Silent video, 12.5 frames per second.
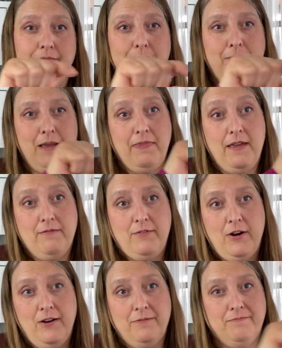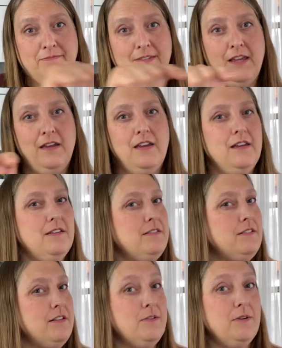that far.
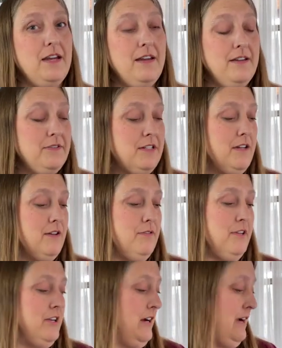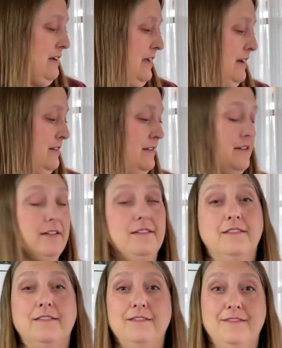So I have to go figure out how to
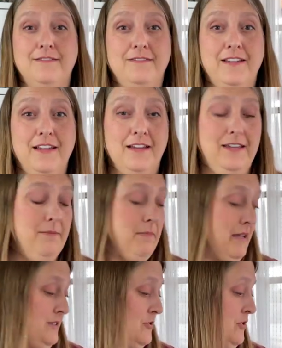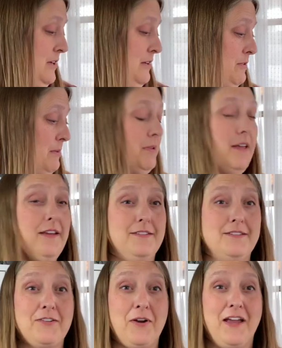get my screen
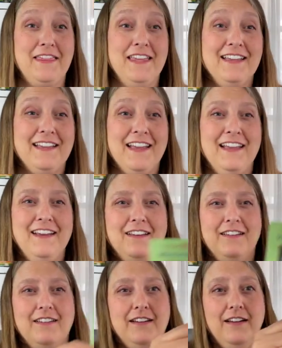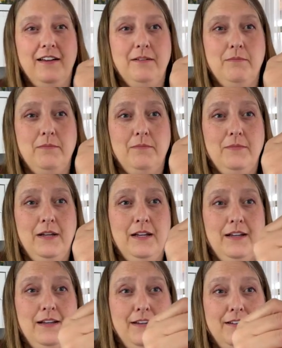replaced. So I think I'm
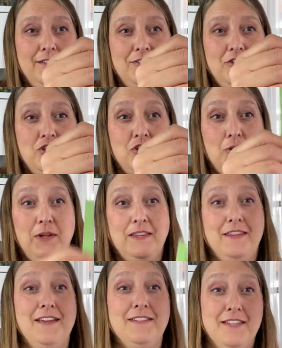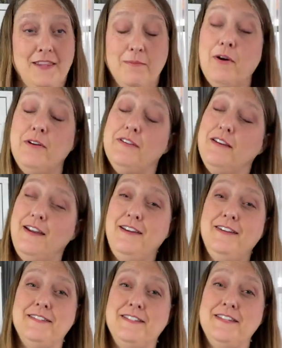just showing things in the part that I
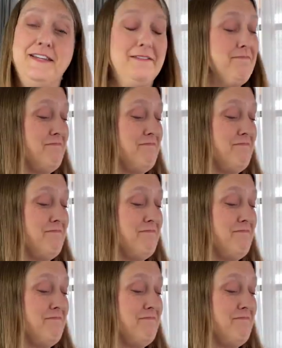can see.